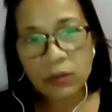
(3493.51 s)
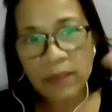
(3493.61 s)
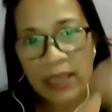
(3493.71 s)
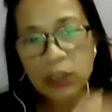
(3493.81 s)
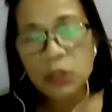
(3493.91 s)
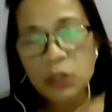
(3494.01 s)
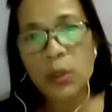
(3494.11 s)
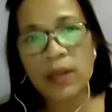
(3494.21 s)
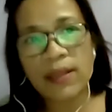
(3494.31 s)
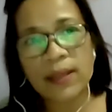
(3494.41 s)
make
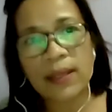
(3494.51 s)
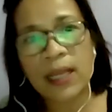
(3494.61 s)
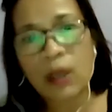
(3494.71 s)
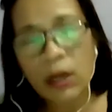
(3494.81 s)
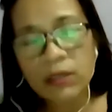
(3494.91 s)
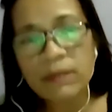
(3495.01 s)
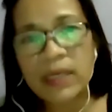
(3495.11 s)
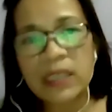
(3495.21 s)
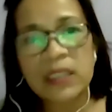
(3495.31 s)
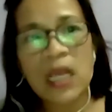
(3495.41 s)
sure that
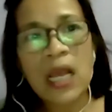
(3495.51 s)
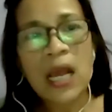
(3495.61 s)
economies